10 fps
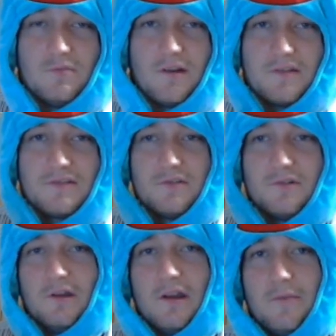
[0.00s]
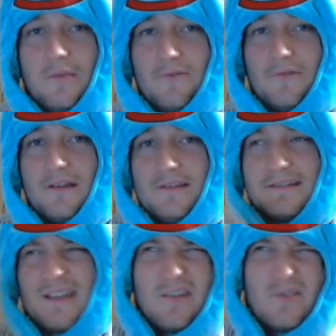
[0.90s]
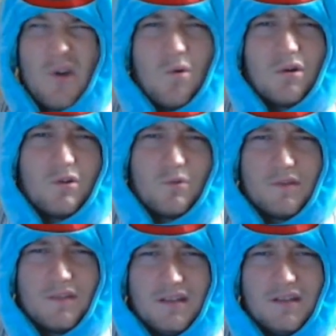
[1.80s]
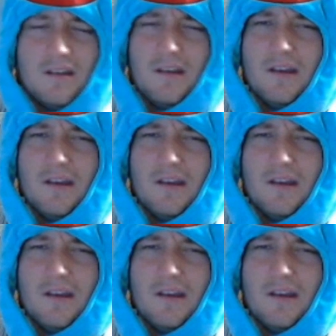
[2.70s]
but also my friend's kind of coworker with the